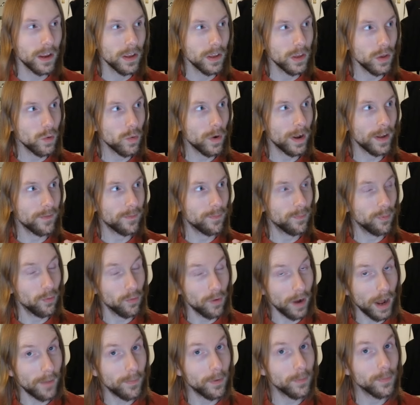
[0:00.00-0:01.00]
You have
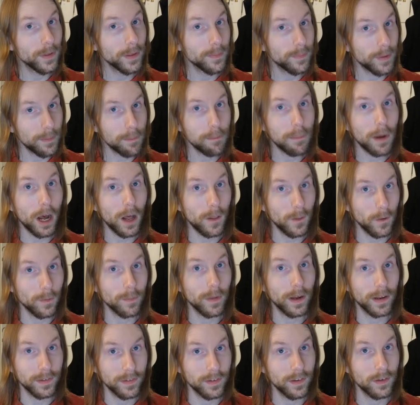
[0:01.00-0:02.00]
probably been bothered
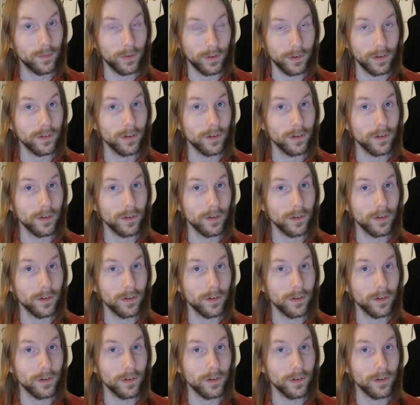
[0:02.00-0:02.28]
by someone